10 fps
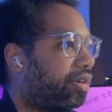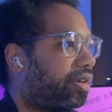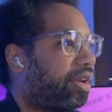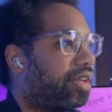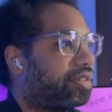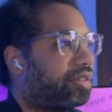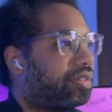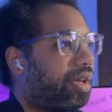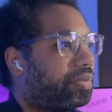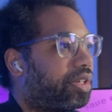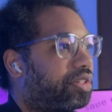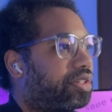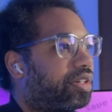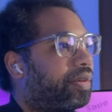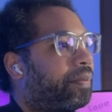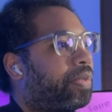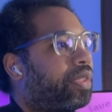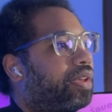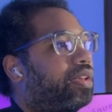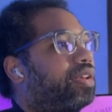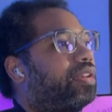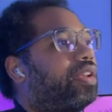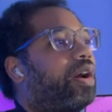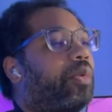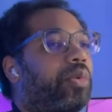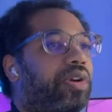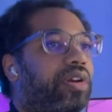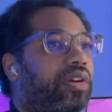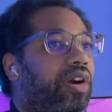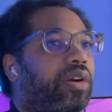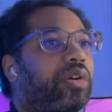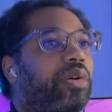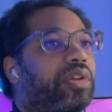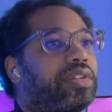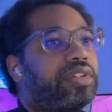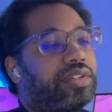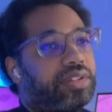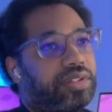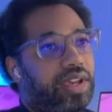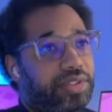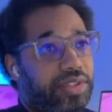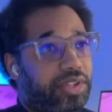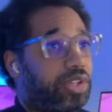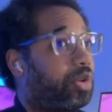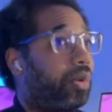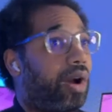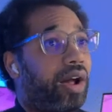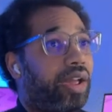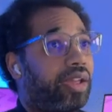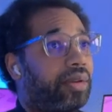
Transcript: Okay, so tap gesture. Now, where our goal isn't to test the UI,